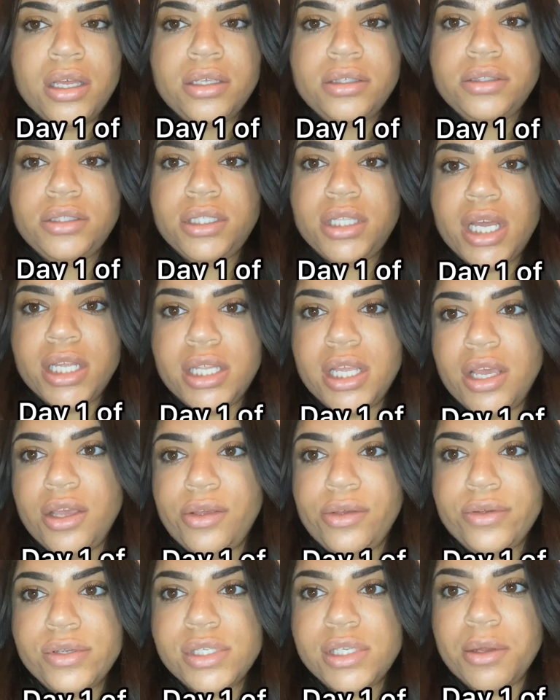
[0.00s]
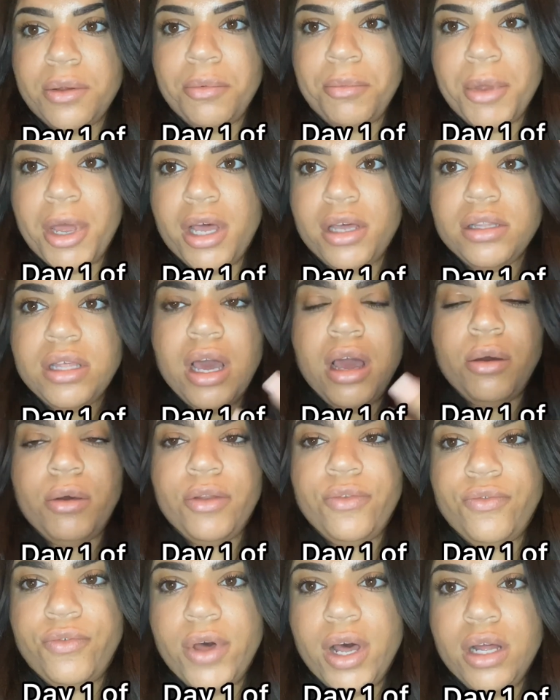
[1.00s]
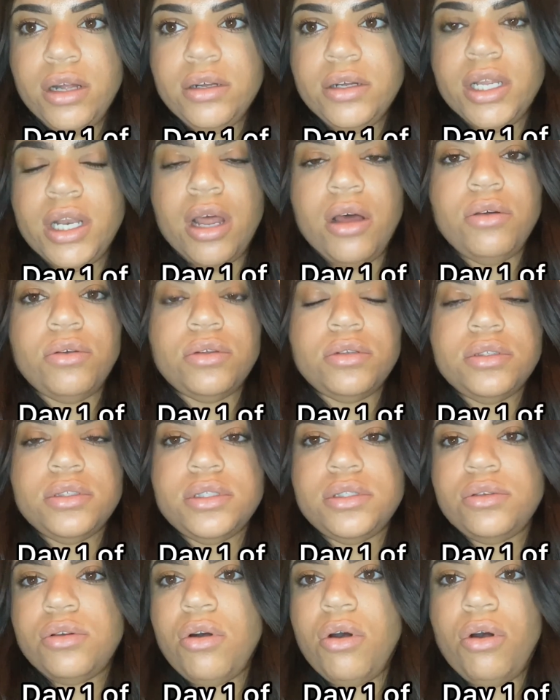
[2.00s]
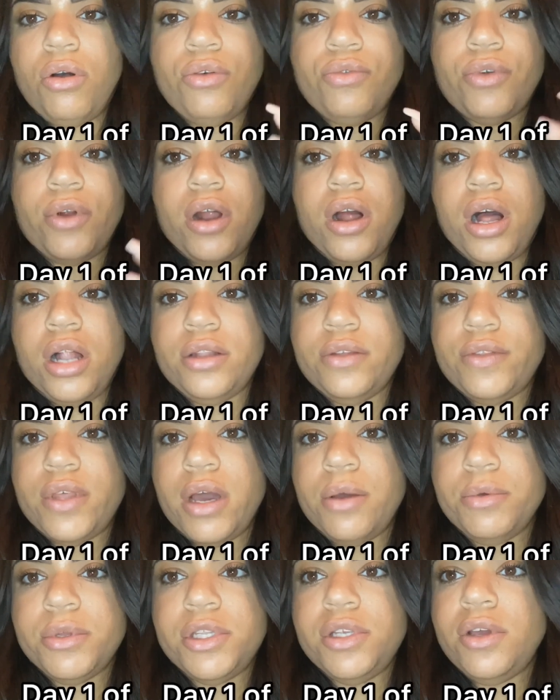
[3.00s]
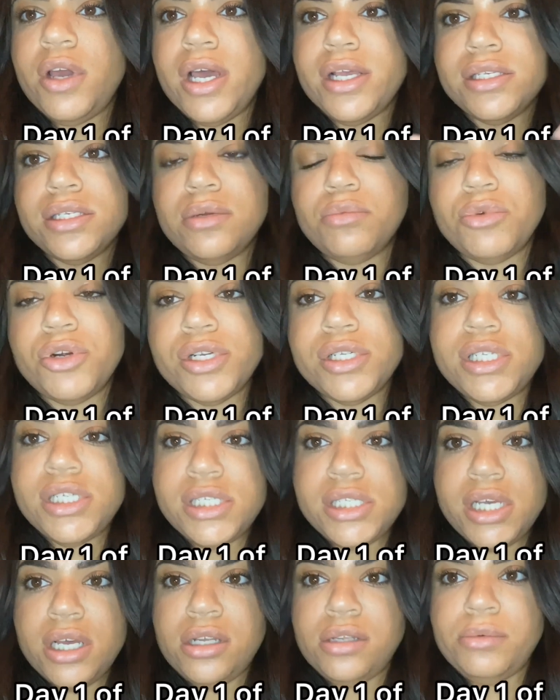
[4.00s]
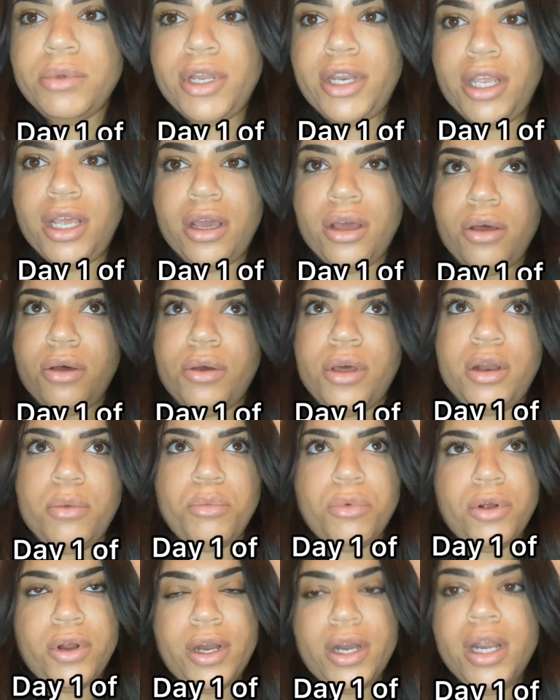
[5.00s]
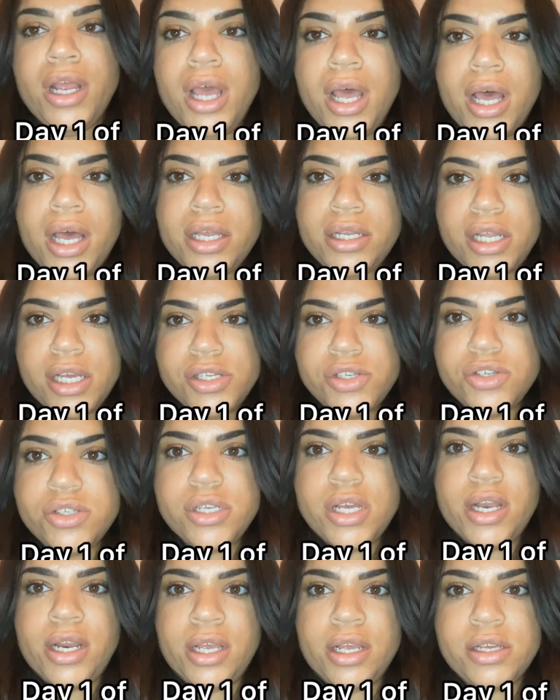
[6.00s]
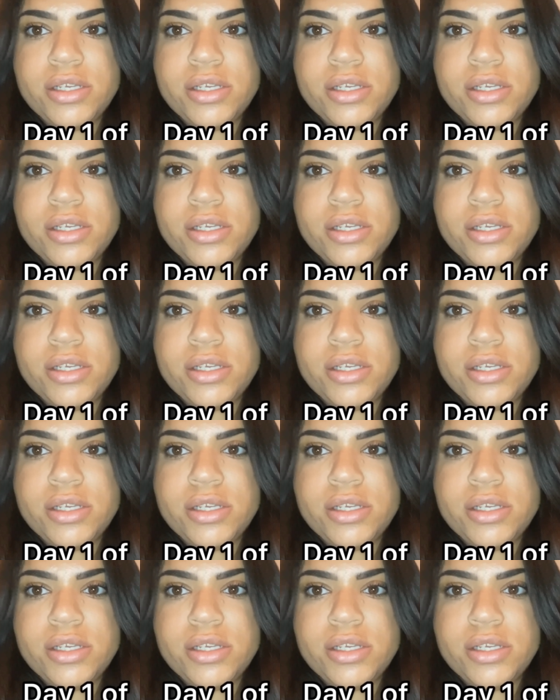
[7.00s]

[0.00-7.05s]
that they use in my mouth, how it felt, and I'll go over all of that with you guys in a more detailed video and a more nicer setting, because